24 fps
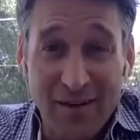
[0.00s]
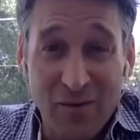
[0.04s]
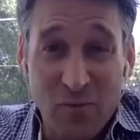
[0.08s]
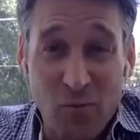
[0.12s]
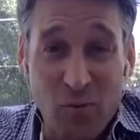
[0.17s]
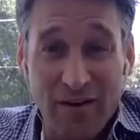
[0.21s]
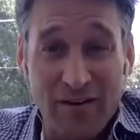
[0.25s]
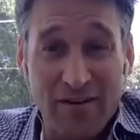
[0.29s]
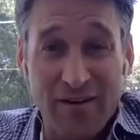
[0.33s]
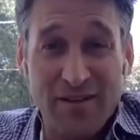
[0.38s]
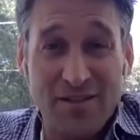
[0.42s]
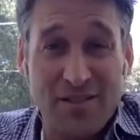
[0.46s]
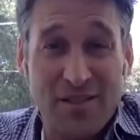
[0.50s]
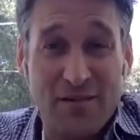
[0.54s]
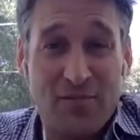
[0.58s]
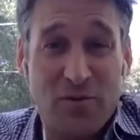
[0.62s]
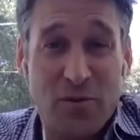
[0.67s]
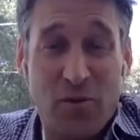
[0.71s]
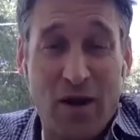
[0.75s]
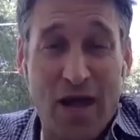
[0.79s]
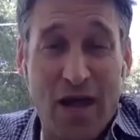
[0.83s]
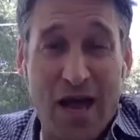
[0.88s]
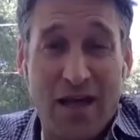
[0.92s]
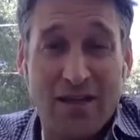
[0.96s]
Whereas if
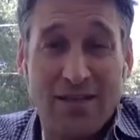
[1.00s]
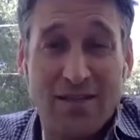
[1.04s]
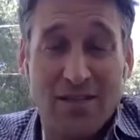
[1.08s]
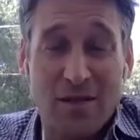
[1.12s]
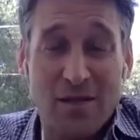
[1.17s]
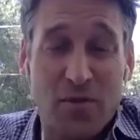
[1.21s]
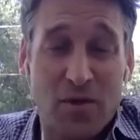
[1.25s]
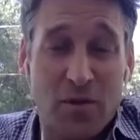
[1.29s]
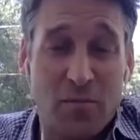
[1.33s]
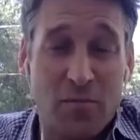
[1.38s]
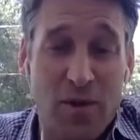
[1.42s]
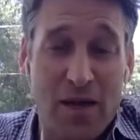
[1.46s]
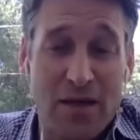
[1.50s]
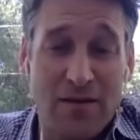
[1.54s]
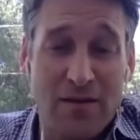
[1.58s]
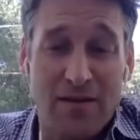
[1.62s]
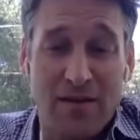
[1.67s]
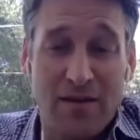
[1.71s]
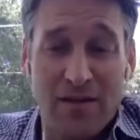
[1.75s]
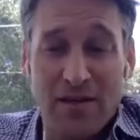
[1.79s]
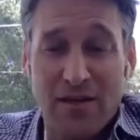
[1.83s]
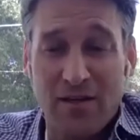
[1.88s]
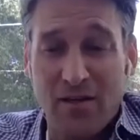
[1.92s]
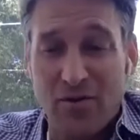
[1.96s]
you had something
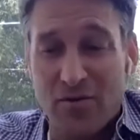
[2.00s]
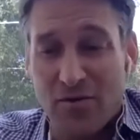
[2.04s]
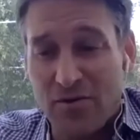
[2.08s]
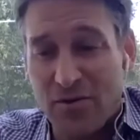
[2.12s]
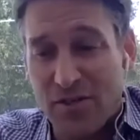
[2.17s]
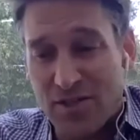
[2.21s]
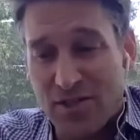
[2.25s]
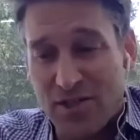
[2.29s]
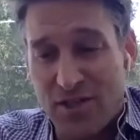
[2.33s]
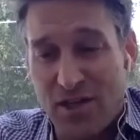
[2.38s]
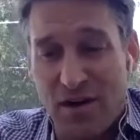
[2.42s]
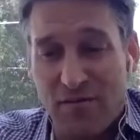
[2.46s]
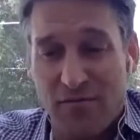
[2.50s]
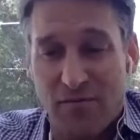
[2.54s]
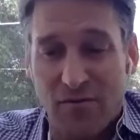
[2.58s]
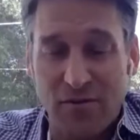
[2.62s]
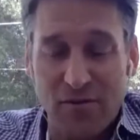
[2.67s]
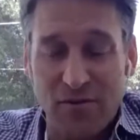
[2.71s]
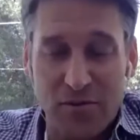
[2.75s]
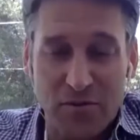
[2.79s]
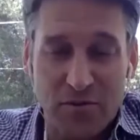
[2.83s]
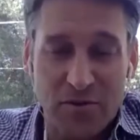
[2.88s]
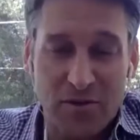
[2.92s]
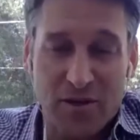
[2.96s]
pending and you're in
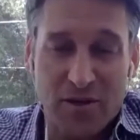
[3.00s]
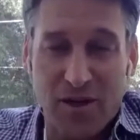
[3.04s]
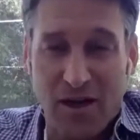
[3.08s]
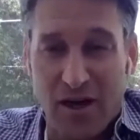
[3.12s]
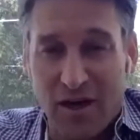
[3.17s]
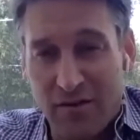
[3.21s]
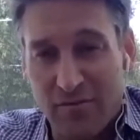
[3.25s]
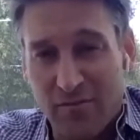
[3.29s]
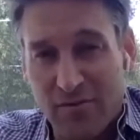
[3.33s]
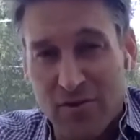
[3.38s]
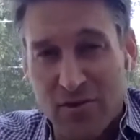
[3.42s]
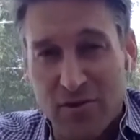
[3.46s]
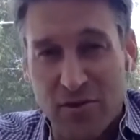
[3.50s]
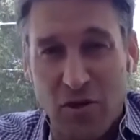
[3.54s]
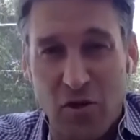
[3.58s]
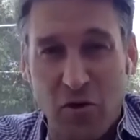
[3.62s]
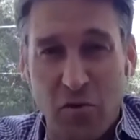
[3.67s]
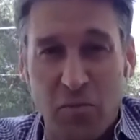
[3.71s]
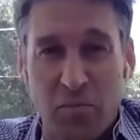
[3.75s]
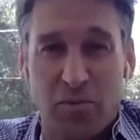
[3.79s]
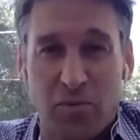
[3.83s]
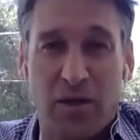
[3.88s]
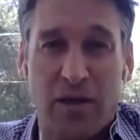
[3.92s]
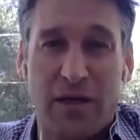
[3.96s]
discovery, you can kind of
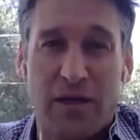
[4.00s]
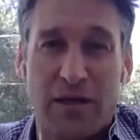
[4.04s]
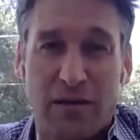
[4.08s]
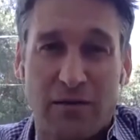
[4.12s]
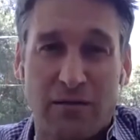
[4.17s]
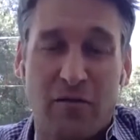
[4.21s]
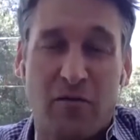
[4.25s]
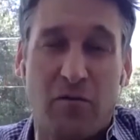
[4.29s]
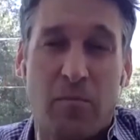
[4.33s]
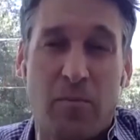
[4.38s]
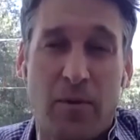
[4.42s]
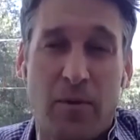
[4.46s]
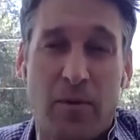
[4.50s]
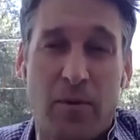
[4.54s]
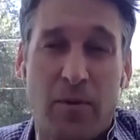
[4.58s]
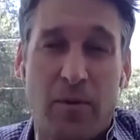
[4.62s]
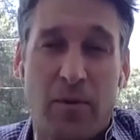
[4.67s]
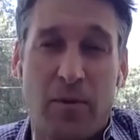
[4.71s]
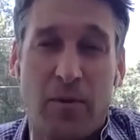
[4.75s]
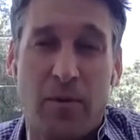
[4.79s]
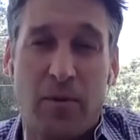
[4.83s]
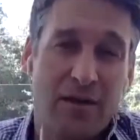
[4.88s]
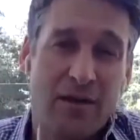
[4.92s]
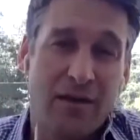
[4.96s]
slow play it a little bit
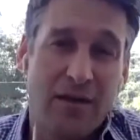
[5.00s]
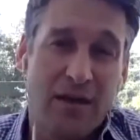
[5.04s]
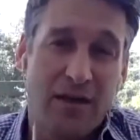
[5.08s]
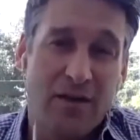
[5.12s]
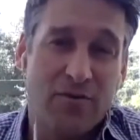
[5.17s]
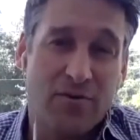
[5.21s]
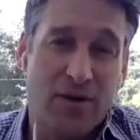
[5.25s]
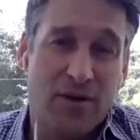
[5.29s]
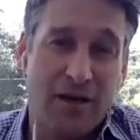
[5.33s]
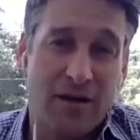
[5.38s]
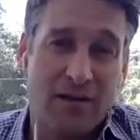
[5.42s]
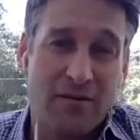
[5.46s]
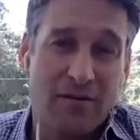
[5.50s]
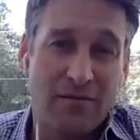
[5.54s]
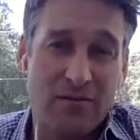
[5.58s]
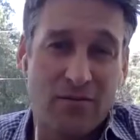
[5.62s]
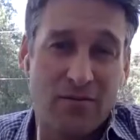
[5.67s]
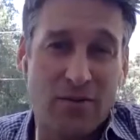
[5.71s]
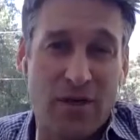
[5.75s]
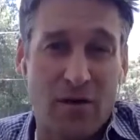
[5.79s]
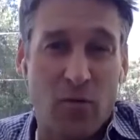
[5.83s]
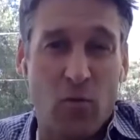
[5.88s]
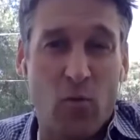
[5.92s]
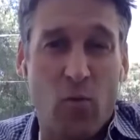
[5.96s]
and try
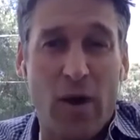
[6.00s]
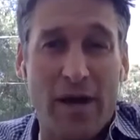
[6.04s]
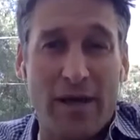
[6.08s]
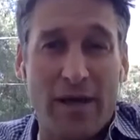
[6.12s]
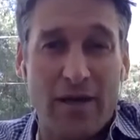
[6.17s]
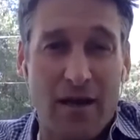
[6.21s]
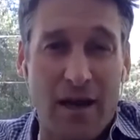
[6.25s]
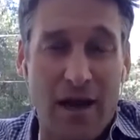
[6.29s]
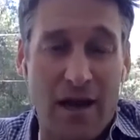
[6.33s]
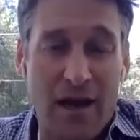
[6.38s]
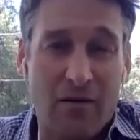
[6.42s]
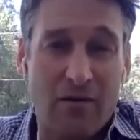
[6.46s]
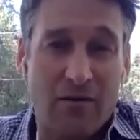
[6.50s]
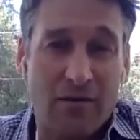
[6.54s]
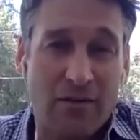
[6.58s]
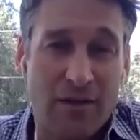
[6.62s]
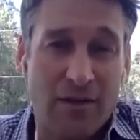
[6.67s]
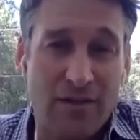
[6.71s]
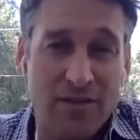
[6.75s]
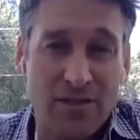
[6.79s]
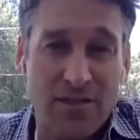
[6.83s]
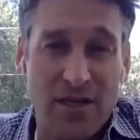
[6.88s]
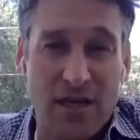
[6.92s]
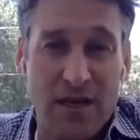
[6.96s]
to wait it out
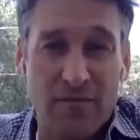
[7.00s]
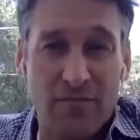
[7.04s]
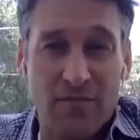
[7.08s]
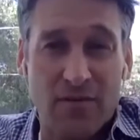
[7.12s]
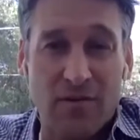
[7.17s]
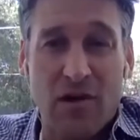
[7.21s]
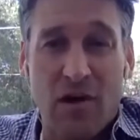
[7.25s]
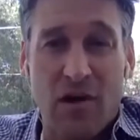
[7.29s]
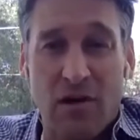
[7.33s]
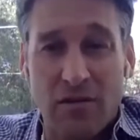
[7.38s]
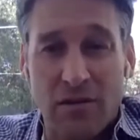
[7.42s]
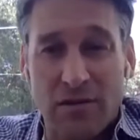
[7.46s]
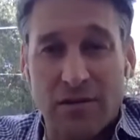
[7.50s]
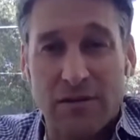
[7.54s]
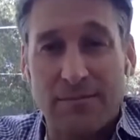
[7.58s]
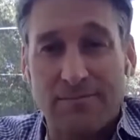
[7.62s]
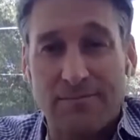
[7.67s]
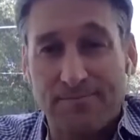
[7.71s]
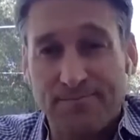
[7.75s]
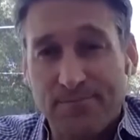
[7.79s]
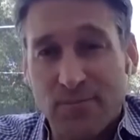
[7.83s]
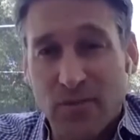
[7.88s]
and save the dollar.